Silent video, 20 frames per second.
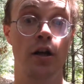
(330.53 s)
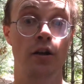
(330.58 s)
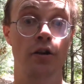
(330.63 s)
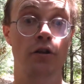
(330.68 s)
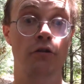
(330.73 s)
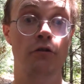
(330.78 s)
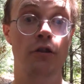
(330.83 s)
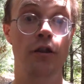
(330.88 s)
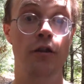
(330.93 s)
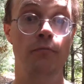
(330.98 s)

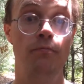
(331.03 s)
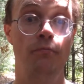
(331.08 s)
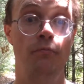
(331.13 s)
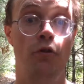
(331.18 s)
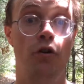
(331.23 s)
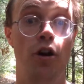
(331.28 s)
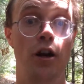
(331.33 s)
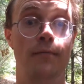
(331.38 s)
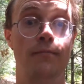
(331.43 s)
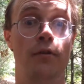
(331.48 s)
New Super
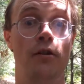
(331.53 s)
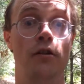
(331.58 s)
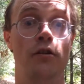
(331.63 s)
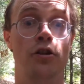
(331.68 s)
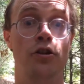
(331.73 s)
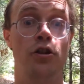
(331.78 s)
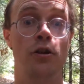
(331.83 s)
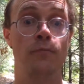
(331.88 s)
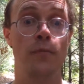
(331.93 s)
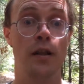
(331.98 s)
Mario Brothers
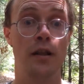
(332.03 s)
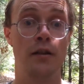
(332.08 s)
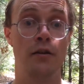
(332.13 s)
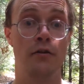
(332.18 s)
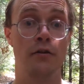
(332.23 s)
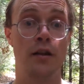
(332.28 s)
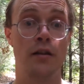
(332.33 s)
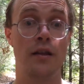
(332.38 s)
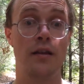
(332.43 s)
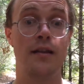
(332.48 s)
should be
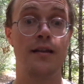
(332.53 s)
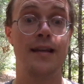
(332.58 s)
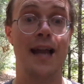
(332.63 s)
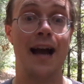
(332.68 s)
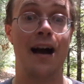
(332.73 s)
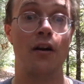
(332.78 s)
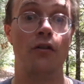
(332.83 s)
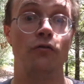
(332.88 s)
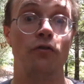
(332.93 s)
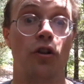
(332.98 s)
sold as a
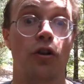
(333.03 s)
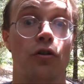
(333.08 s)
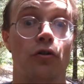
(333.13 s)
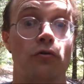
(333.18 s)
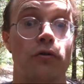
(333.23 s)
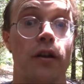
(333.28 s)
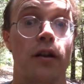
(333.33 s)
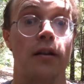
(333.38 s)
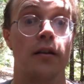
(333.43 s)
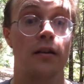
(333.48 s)

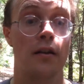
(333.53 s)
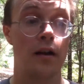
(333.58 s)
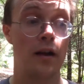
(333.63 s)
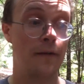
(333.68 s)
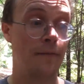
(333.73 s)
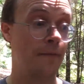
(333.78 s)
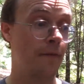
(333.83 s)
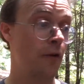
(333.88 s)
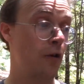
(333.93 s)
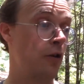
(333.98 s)
download
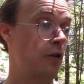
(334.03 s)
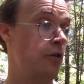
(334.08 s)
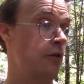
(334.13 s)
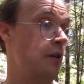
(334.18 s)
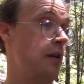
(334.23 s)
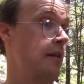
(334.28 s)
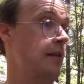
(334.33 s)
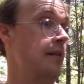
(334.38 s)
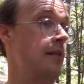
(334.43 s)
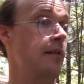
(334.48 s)

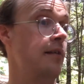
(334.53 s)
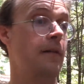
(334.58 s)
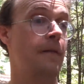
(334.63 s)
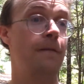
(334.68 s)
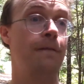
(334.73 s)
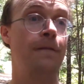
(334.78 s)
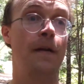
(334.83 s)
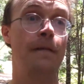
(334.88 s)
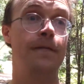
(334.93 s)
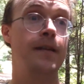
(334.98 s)
for
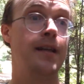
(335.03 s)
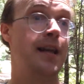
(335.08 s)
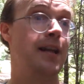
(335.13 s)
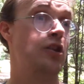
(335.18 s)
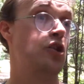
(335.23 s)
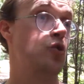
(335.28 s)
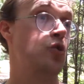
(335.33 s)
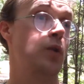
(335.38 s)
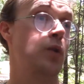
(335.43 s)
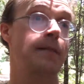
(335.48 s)
15,
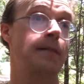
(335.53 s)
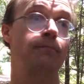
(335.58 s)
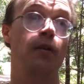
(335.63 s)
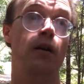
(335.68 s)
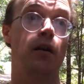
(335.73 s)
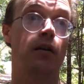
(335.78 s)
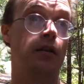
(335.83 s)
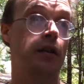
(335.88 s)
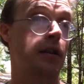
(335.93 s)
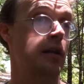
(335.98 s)
20
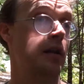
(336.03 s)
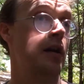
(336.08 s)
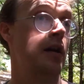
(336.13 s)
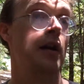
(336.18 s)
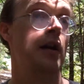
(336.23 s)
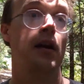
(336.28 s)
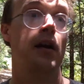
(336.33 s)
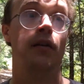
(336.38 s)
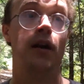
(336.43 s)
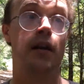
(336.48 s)
bucks.
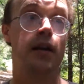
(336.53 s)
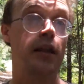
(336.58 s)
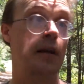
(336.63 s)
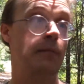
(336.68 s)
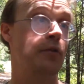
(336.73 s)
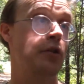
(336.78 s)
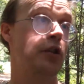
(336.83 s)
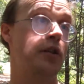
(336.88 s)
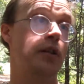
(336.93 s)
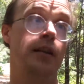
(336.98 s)
That's how
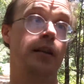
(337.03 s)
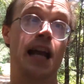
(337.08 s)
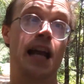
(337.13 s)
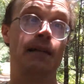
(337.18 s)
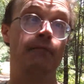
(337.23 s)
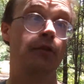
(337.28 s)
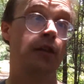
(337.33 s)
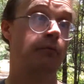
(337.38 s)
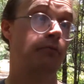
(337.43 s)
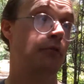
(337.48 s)
much the
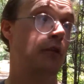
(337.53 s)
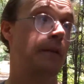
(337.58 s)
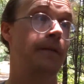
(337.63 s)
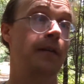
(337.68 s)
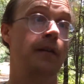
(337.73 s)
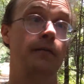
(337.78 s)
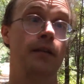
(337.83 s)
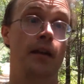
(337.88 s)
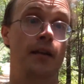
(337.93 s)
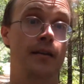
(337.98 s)
game was worth
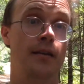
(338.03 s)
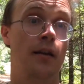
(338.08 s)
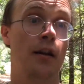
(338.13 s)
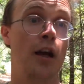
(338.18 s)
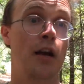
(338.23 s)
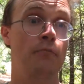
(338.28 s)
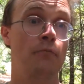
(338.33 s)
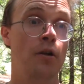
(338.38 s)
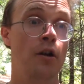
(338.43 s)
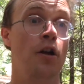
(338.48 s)
at that
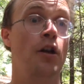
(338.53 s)
time.